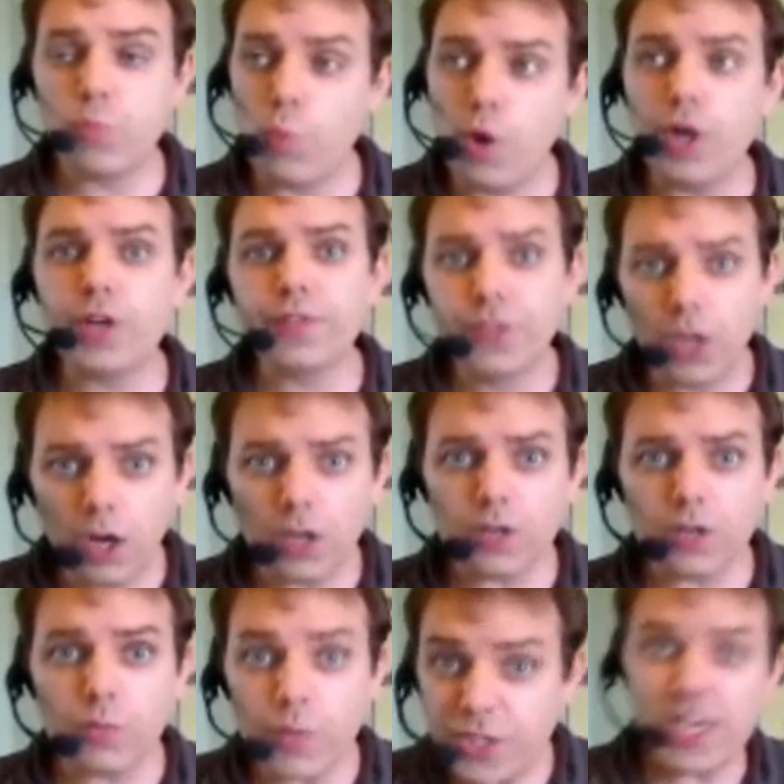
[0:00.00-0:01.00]
Word of
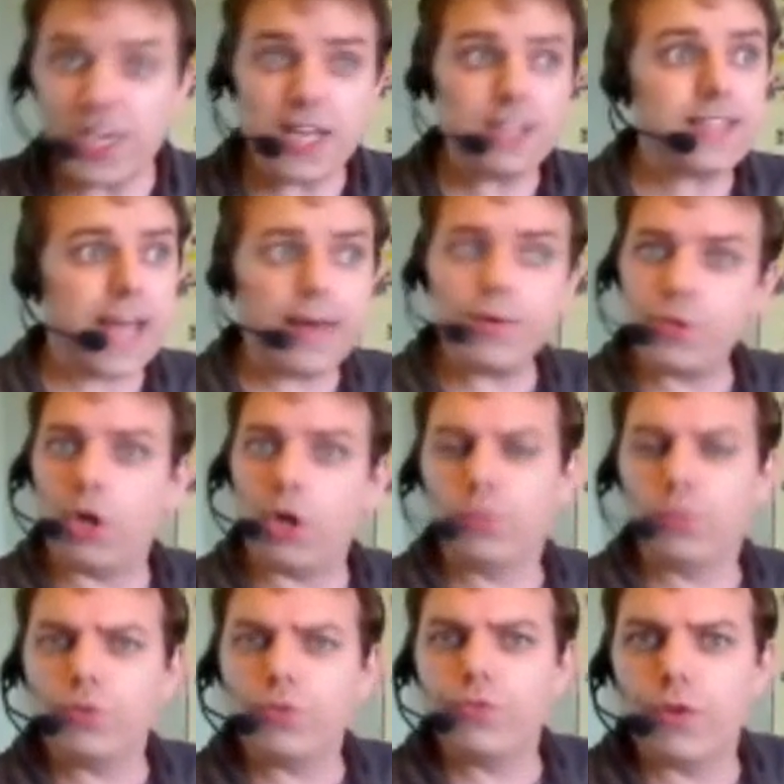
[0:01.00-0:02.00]
God, which is how God
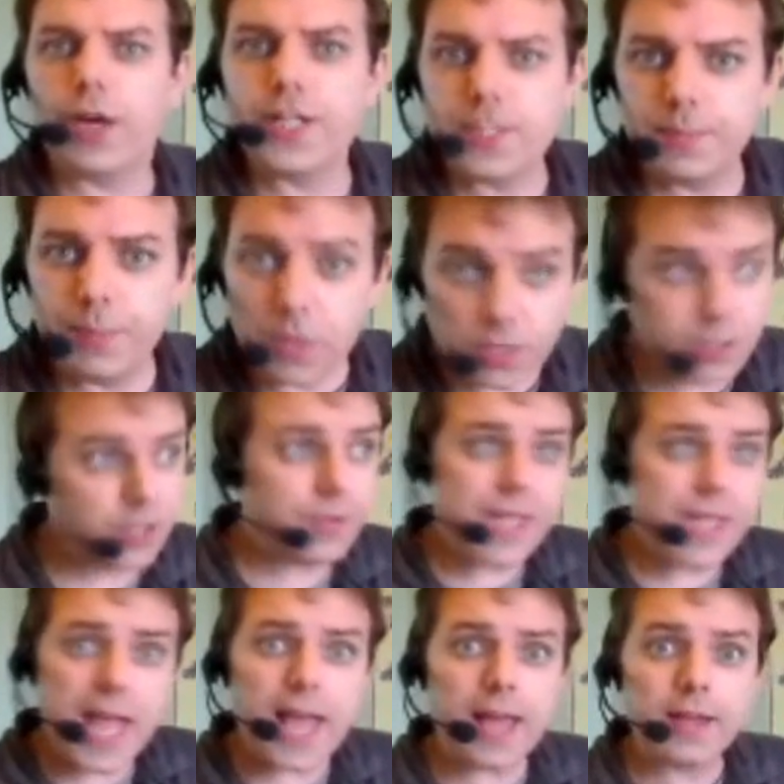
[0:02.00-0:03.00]
would write a book. So,
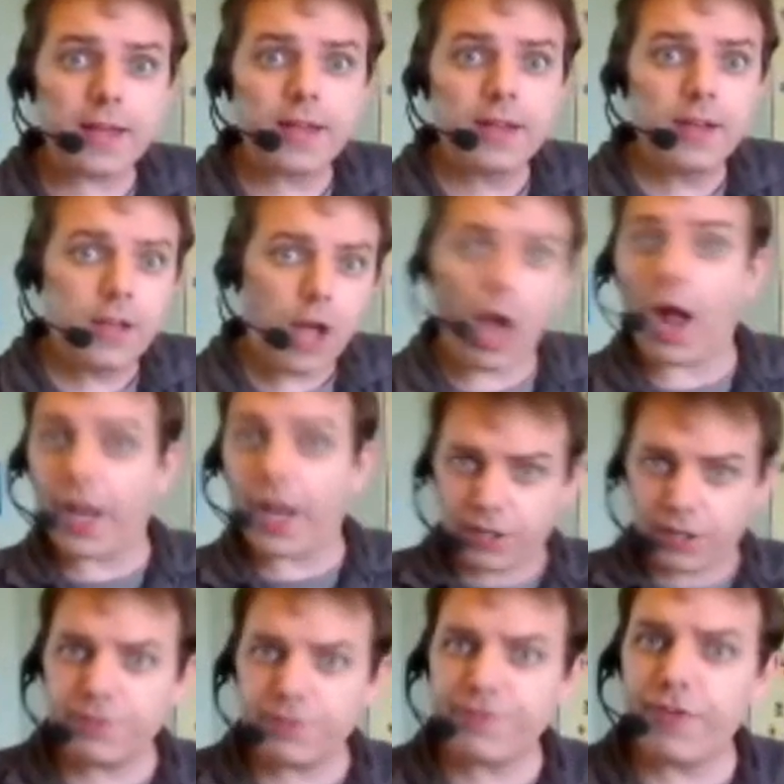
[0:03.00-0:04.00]
yeah, I
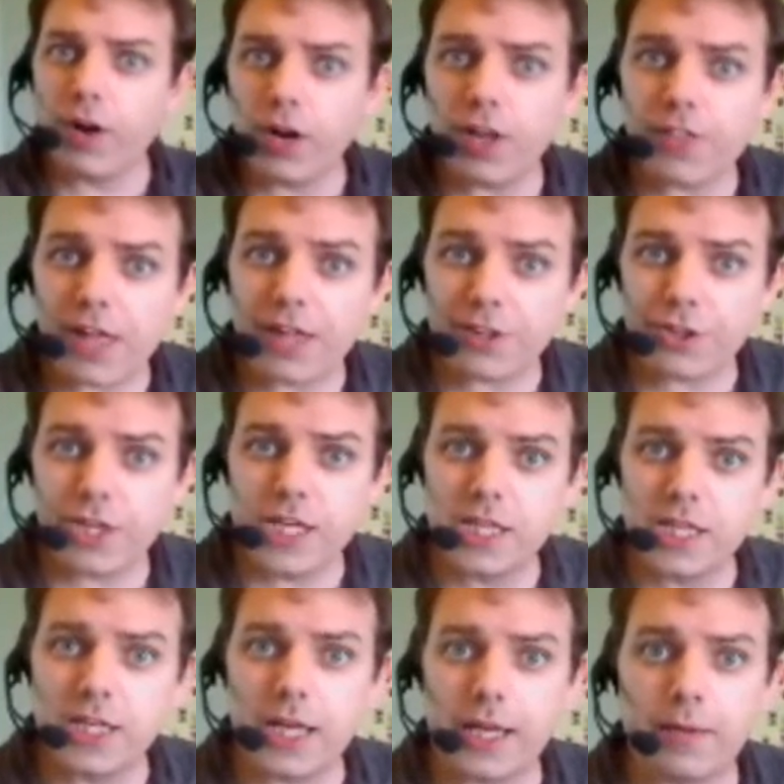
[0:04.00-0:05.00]
can follow that
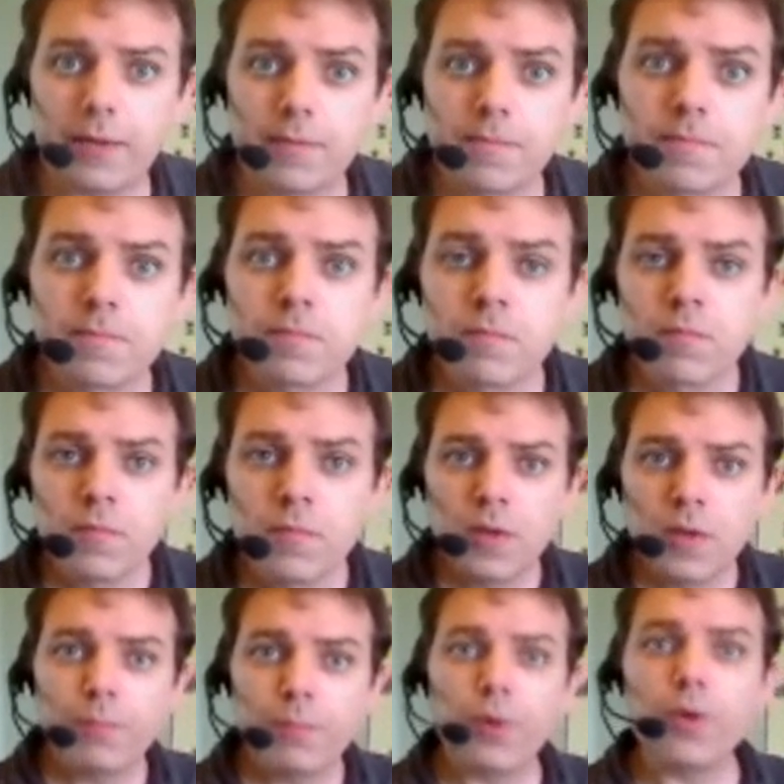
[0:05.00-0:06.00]
thinking.
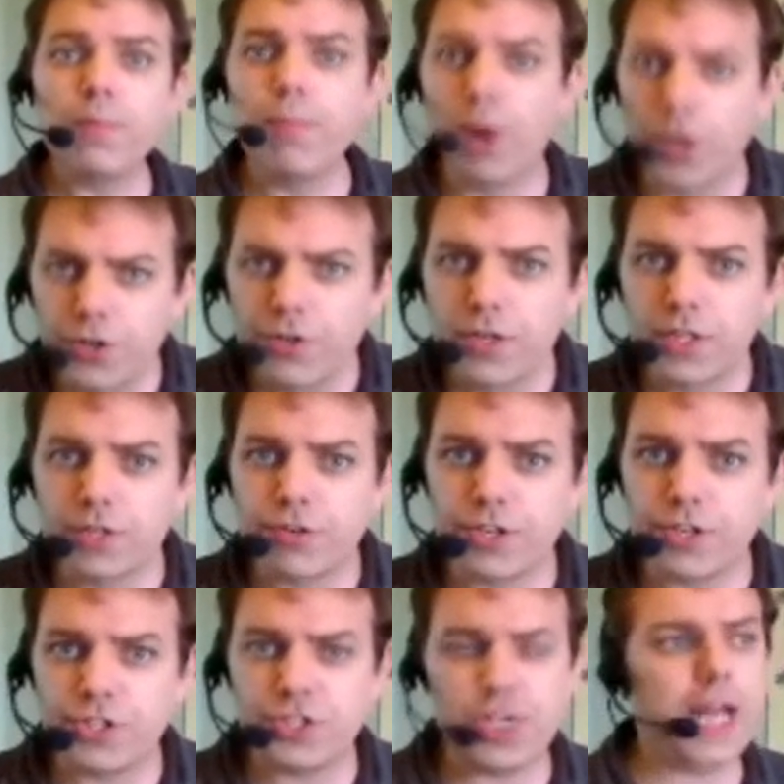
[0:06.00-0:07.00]
But moderate
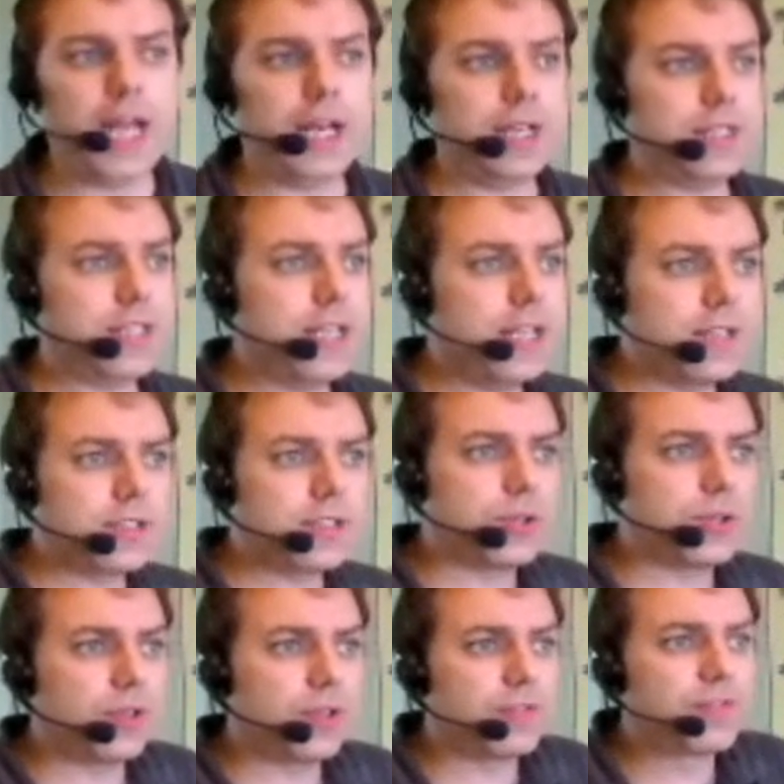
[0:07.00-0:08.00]
Christianity, it's
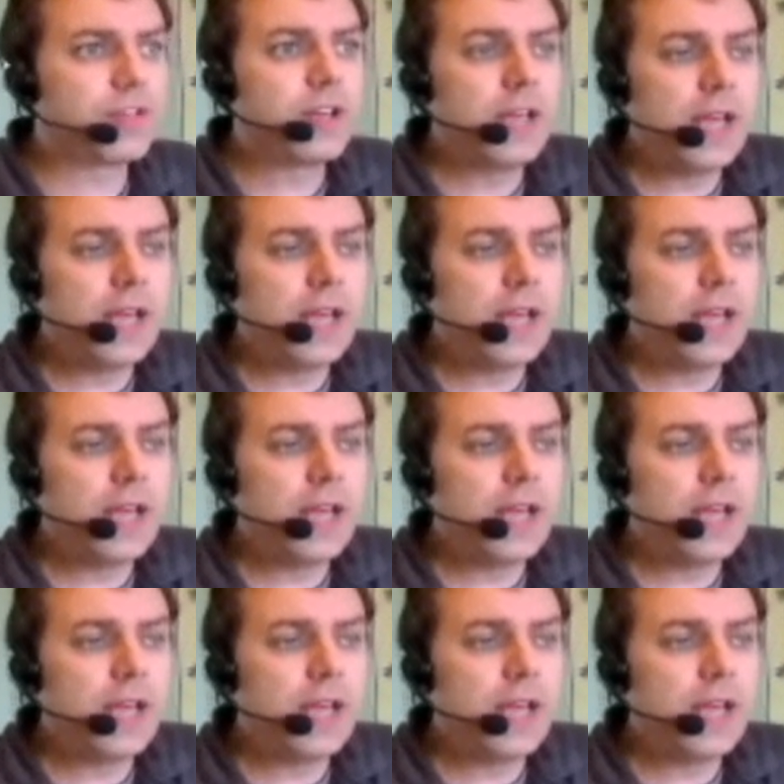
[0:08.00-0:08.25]
sort of,